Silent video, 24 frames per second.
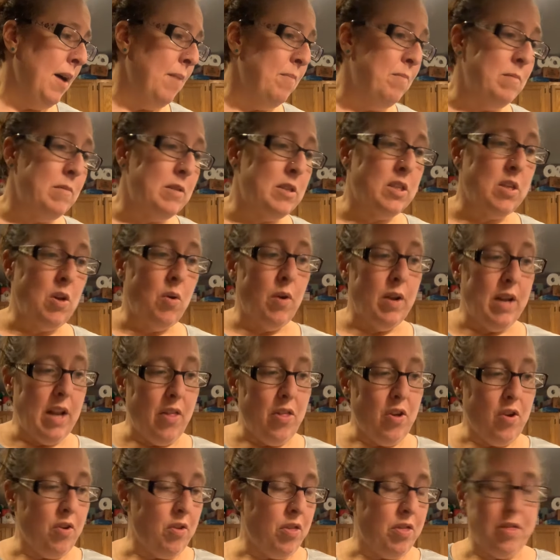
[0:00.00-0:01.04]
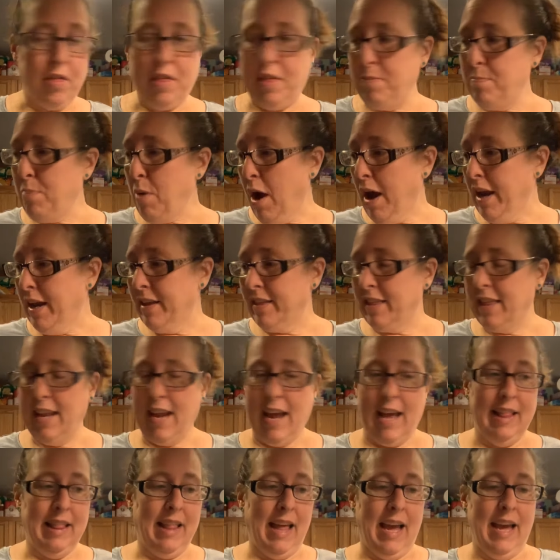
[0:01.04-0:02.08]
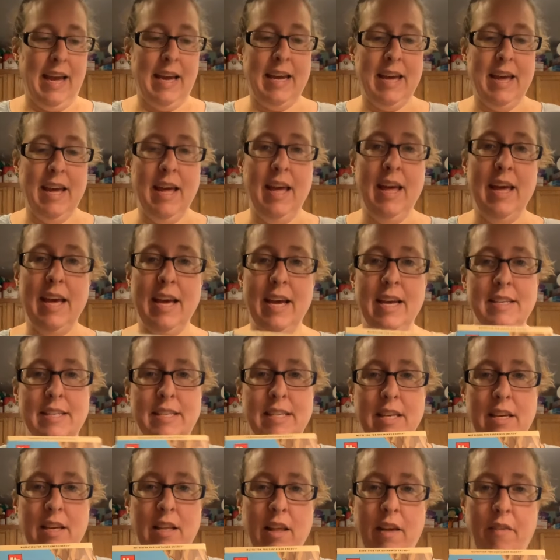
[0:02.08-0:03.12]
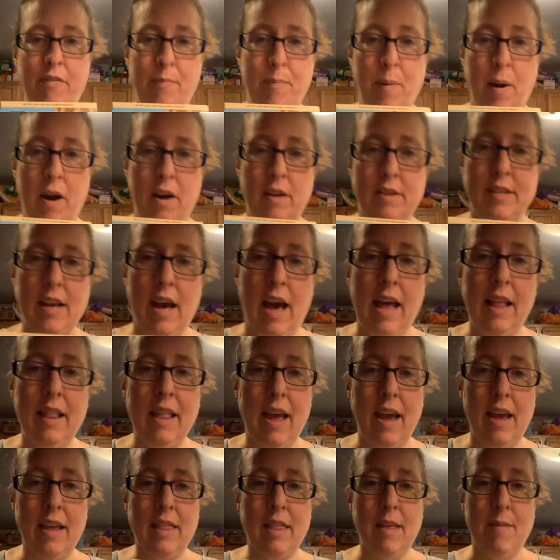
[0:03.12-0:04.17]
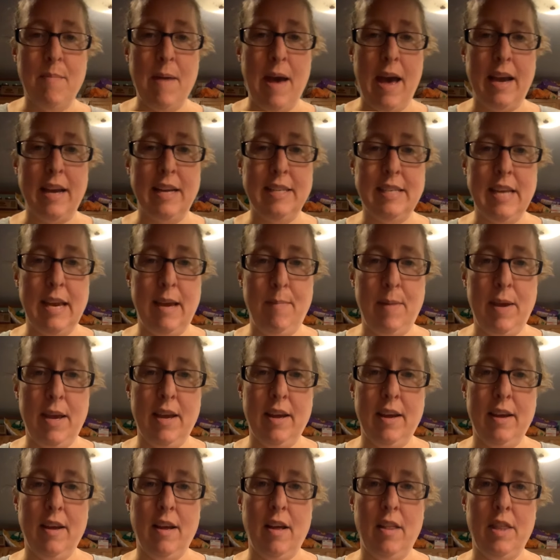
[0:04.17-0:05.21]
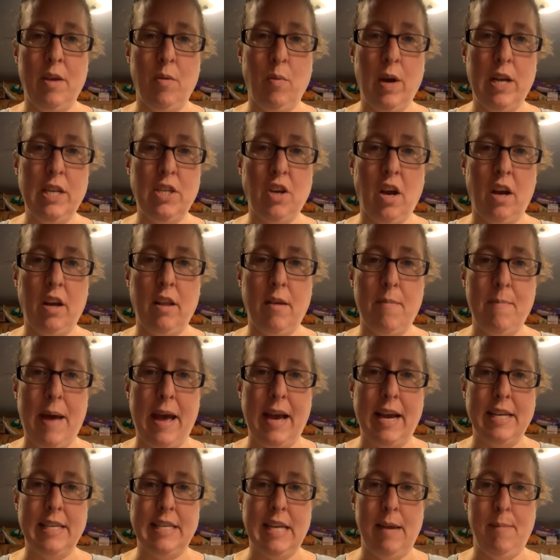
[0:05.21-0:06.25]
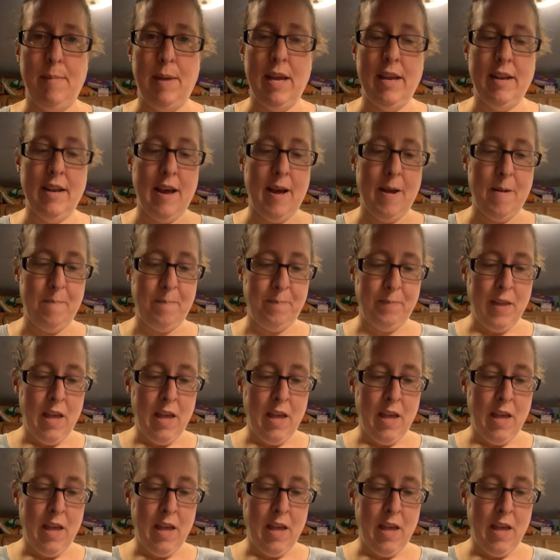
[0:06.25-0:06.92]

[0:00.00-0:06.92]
So another product that I like is the Cliff Bars. I like the macadamia, the white chocolate macadamia nut.